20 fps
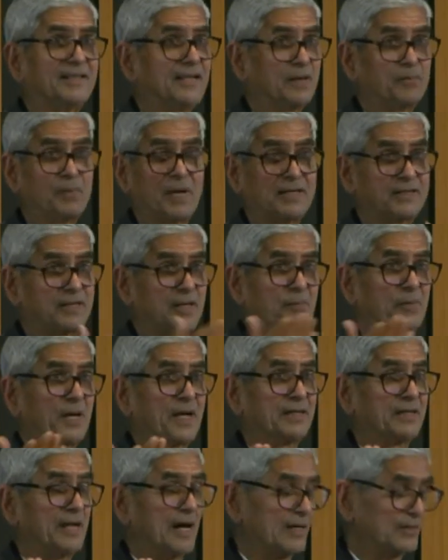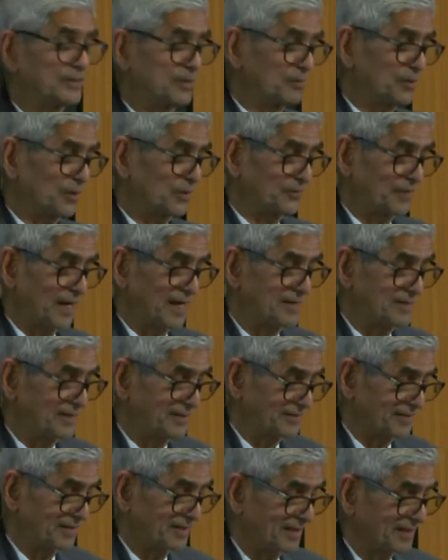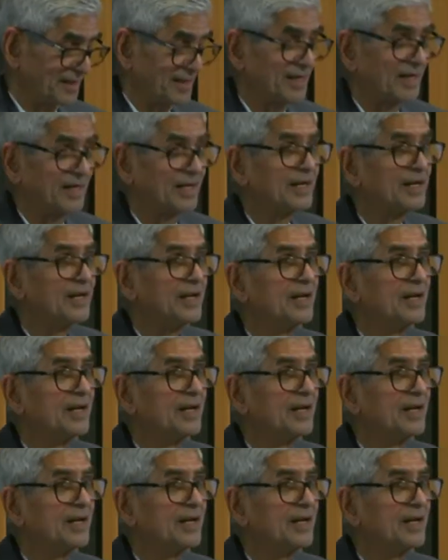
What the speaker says: that might surprise a large number of scientists sitting here,